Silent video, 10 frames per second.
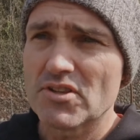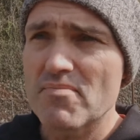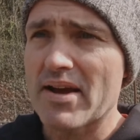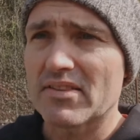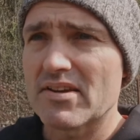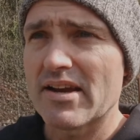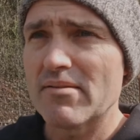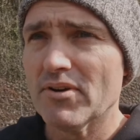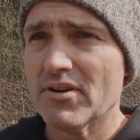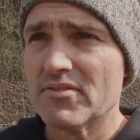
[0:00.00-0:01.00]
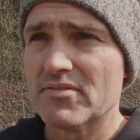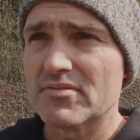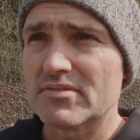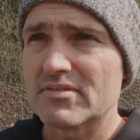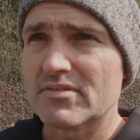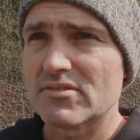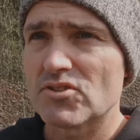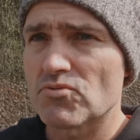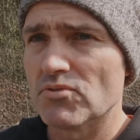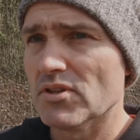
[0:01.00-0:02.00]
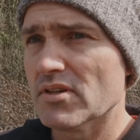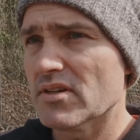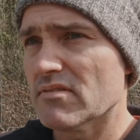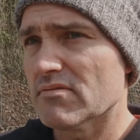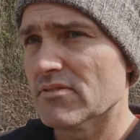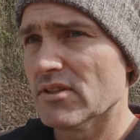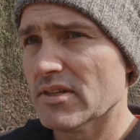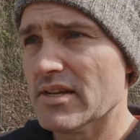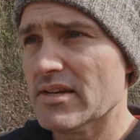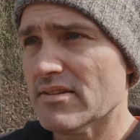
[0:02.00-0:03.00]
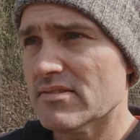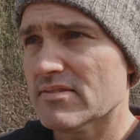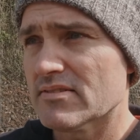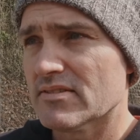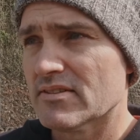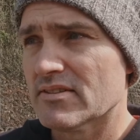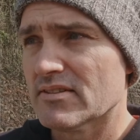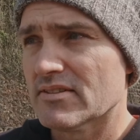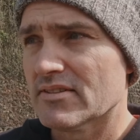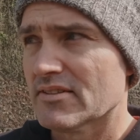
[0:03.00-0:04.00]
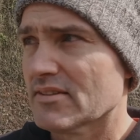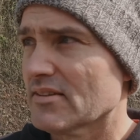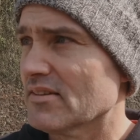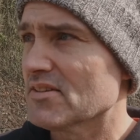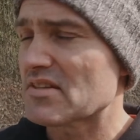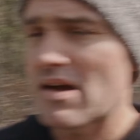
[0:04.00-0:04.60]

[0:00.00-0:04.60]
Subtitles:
on the back of the camera. Looks really neat. This